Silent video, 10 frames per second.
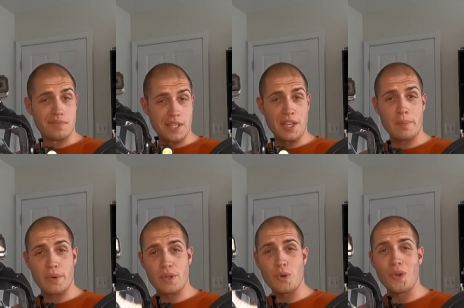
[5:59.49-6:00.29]
Ah,
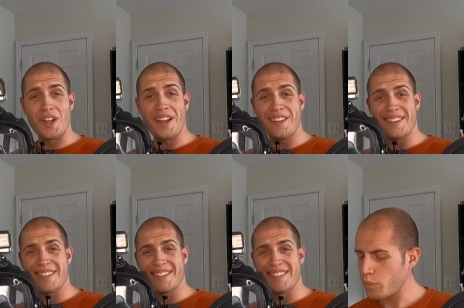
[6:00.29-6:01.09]
pretty cool, huh?
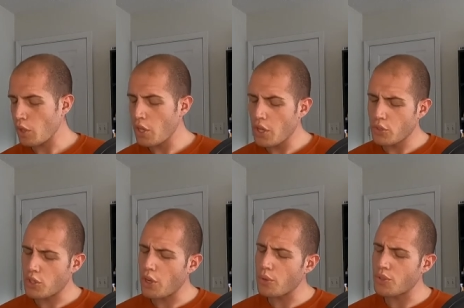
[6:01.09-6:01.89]

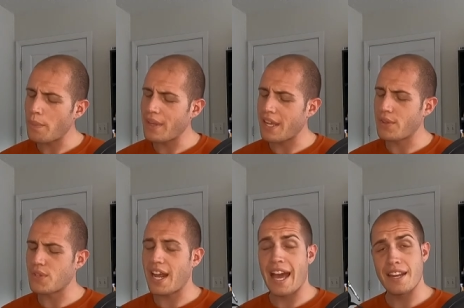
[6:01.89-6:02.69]
So something
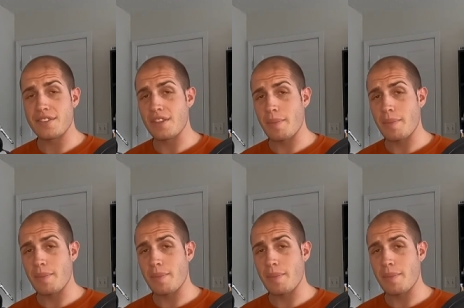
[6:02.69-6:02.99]
else that I added to